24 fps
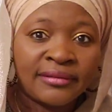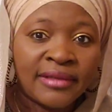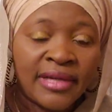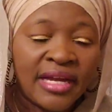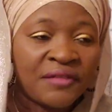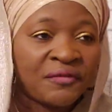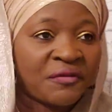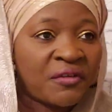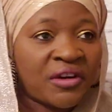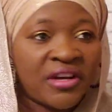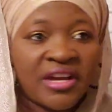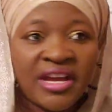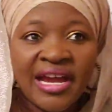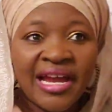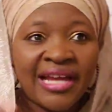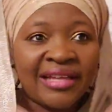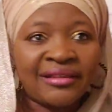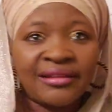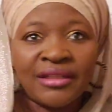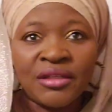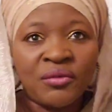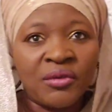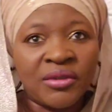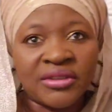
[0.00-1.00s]
I
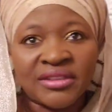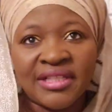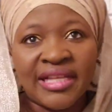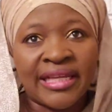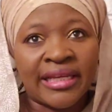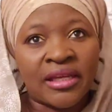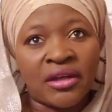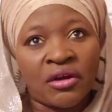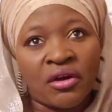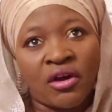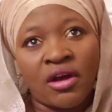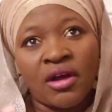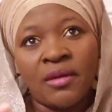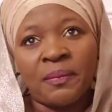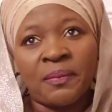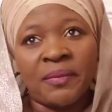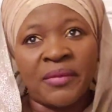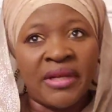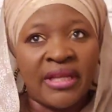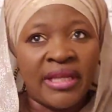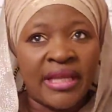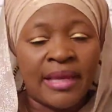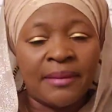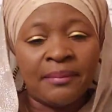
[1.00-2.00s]
forgot, it was like a
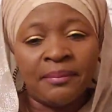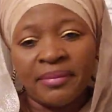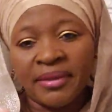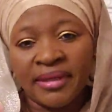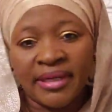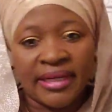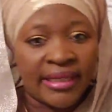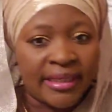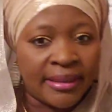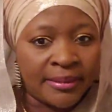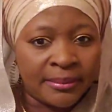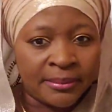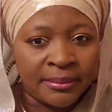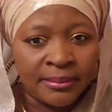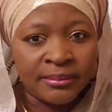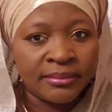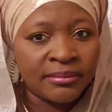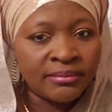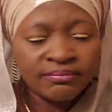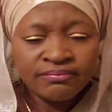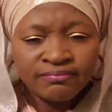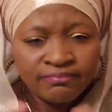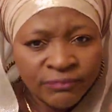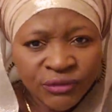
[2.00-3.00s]
company emblem,
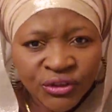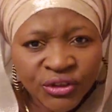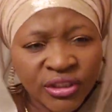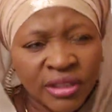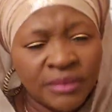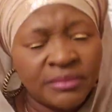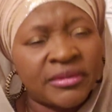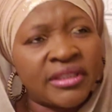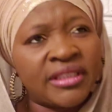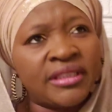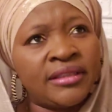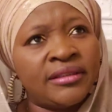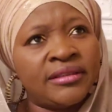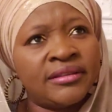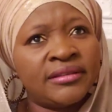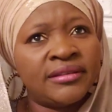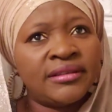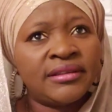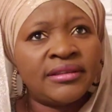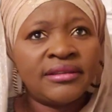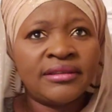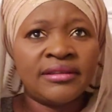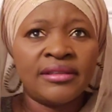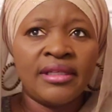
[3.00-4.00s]
something.
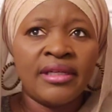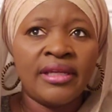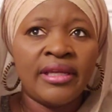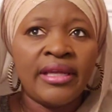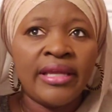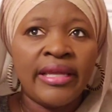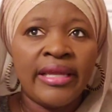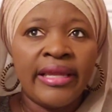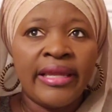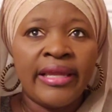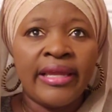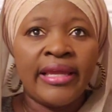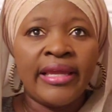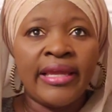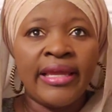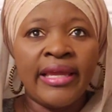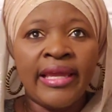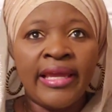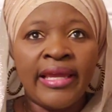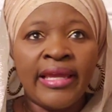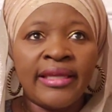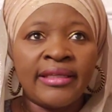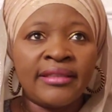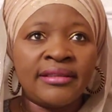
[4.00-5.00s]

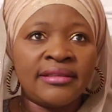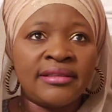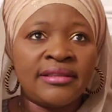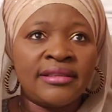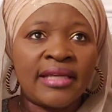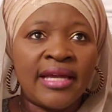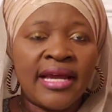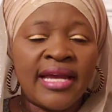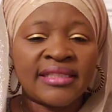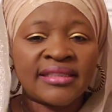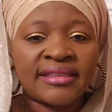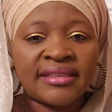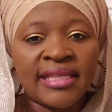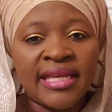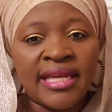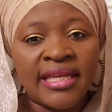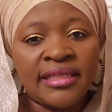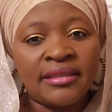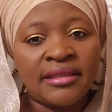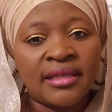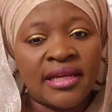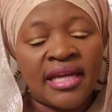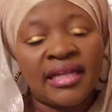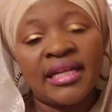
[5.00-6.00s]
And I
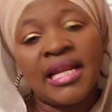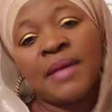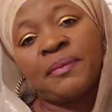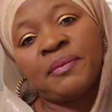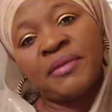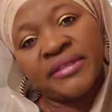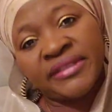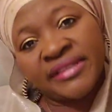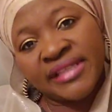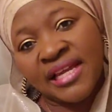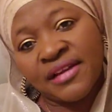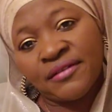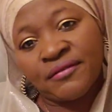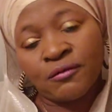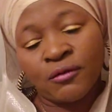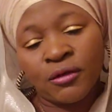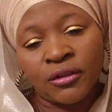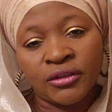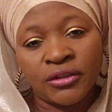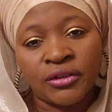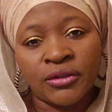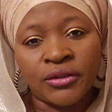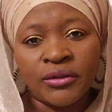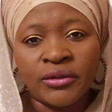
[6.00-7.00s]
said, can I please have
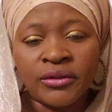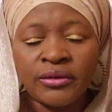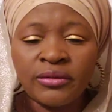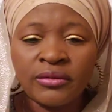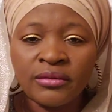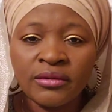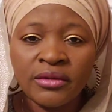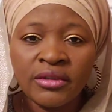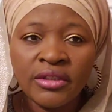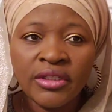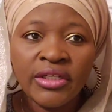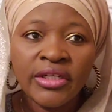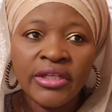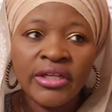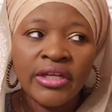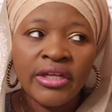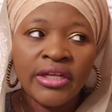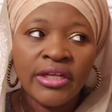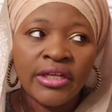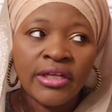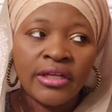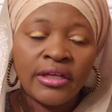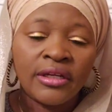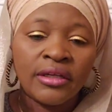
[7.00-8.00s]
one too?
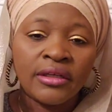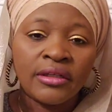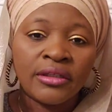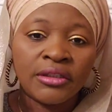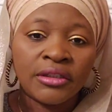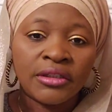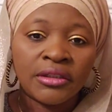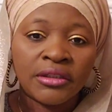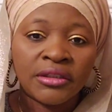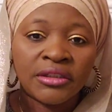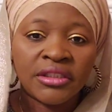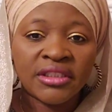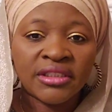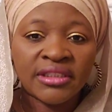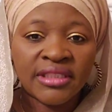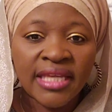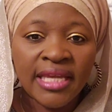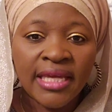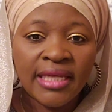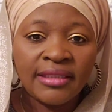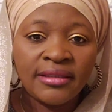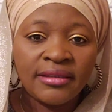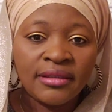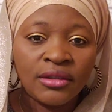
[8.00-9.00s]
She
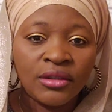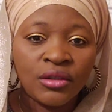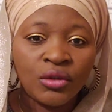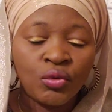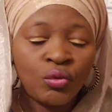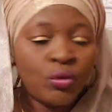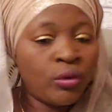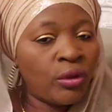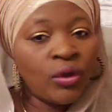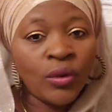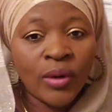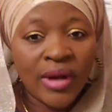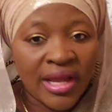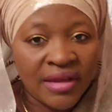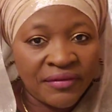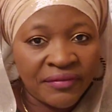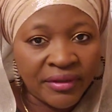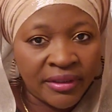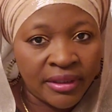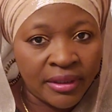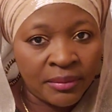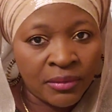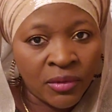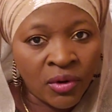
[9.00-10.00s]
said, we don't have
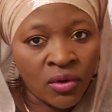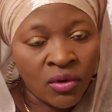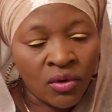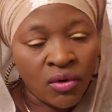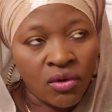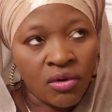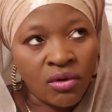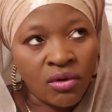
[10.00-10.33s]
any more.